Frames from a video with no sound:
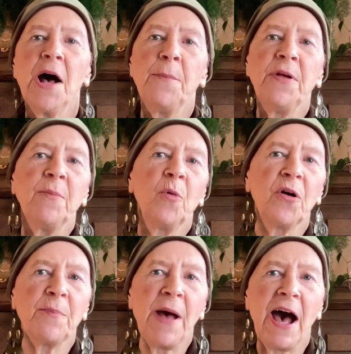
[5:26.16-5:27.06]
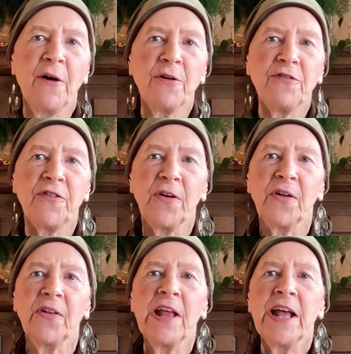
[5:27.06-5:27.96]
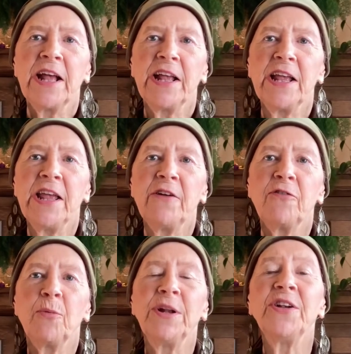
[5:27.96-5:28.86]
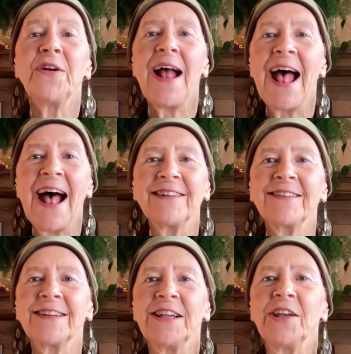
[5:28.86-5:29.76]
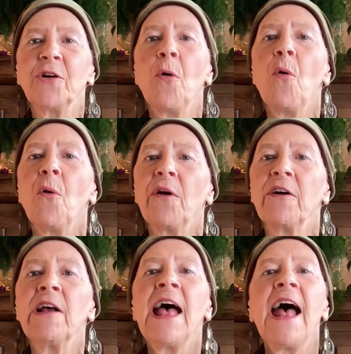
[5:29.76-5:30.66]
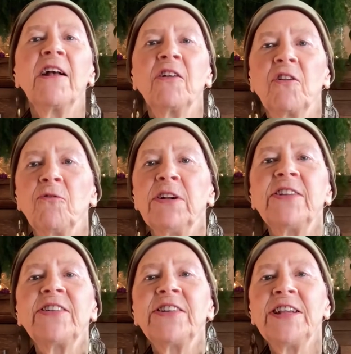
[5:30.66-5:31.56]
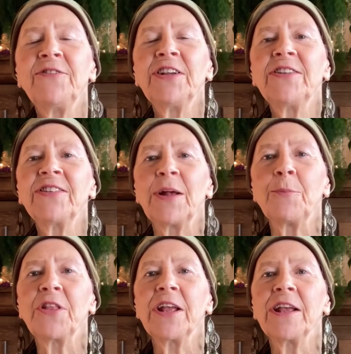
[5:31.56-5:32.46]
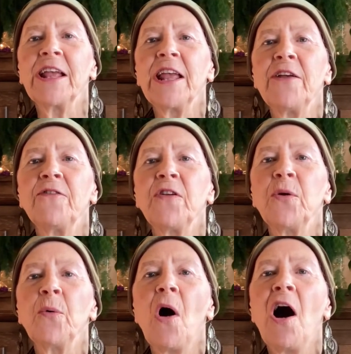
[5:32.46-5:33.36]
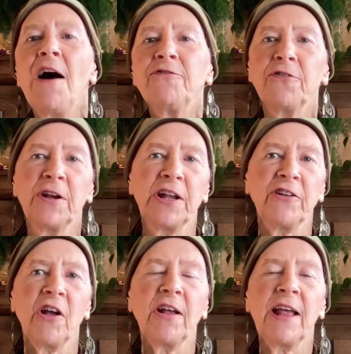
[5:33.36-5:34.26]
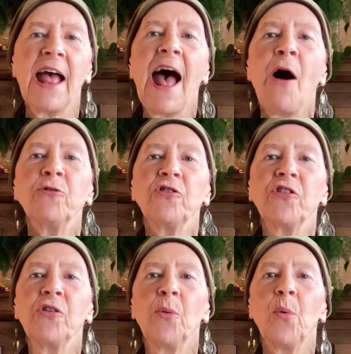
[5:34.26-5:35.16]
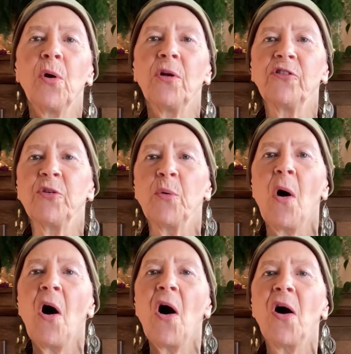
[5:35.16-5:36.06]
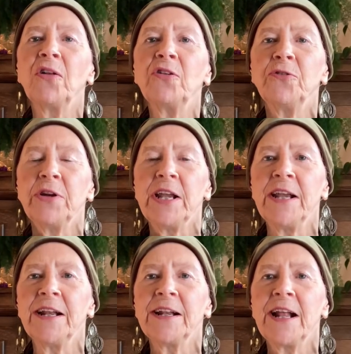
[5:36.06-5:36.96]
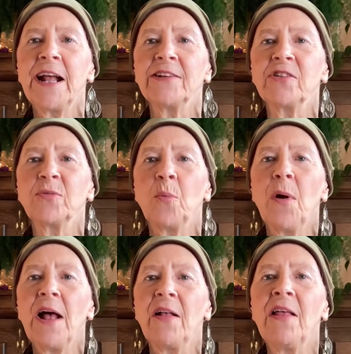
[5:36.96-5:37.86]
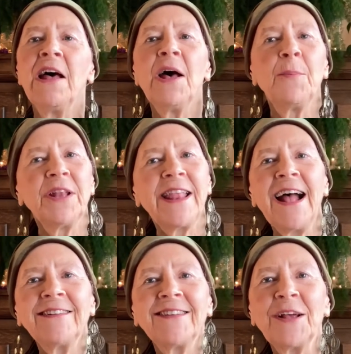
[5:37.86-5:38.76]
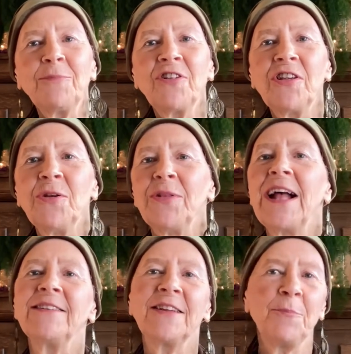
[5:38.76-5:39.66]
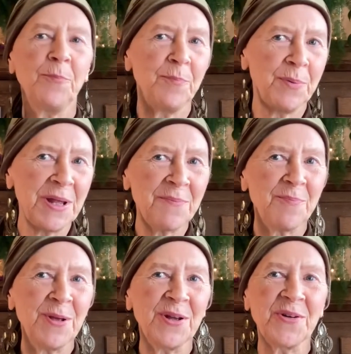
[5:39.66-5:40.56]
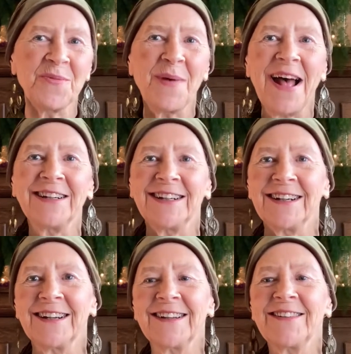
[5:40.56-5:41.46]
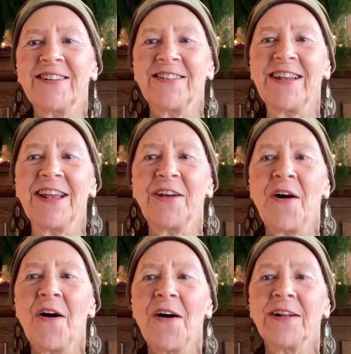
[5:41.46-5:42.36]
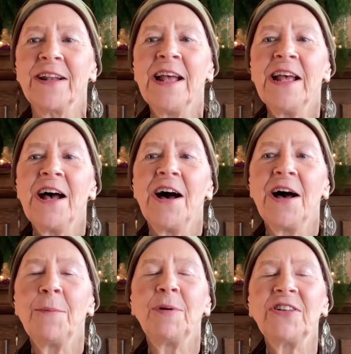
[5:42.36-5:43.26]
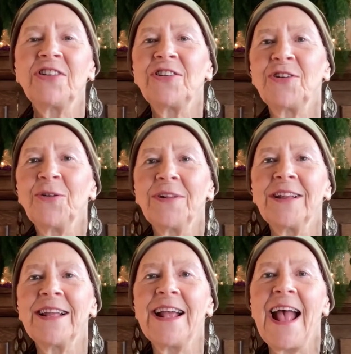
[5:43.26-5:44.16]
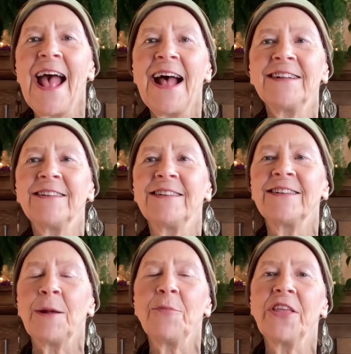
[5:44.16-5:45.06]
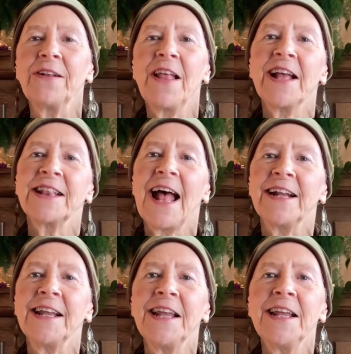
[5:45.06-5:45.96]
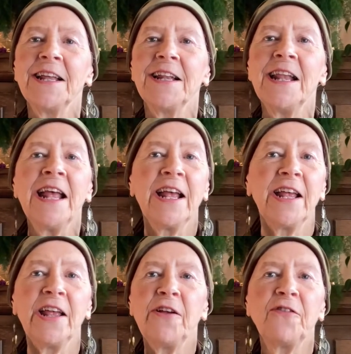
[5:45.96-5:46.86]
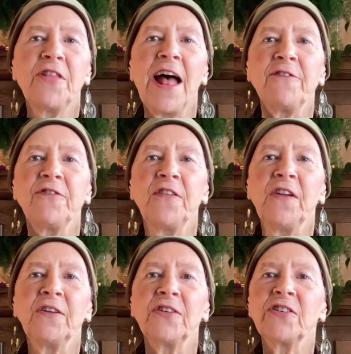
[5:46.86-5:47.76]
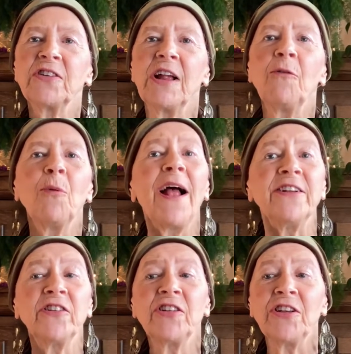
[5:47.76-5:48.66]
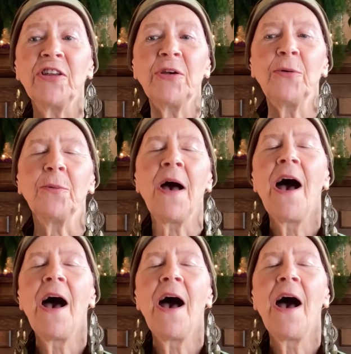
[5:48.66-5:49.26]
a bit more powerful if when you're asking or receiving something, if you offer it out to the world to all who need it as well. But that's up to you. That's a bit bigger magic to take on, but certainly add something like that in if that feels right to you.